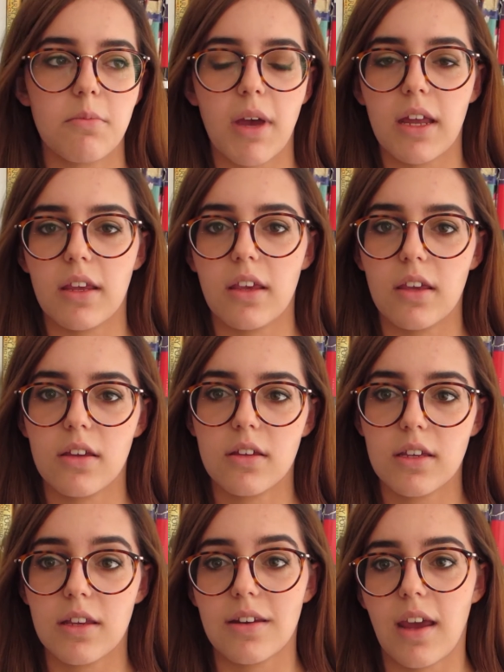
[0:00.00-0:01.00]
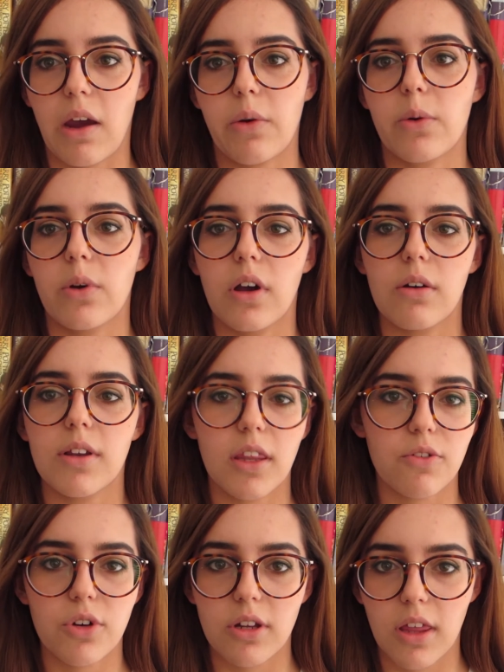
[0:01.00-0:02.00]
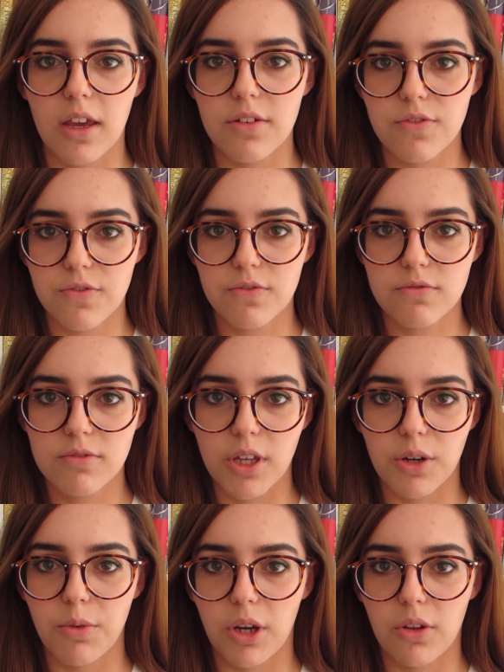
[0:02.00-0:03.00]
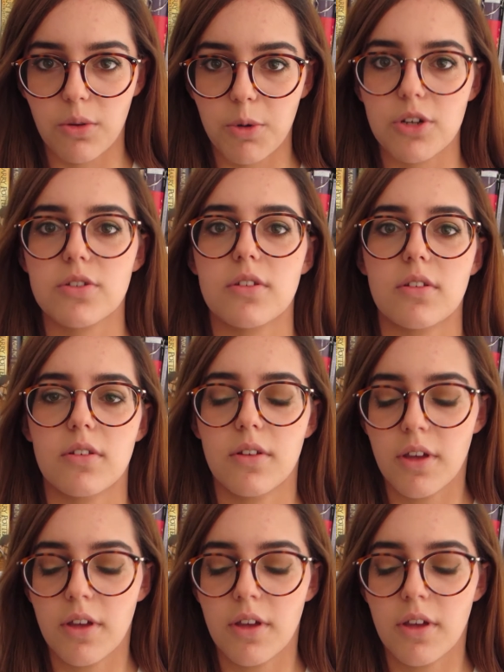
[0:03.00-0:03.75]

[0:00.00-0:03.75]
Maddie can now go and live her life like a regular person.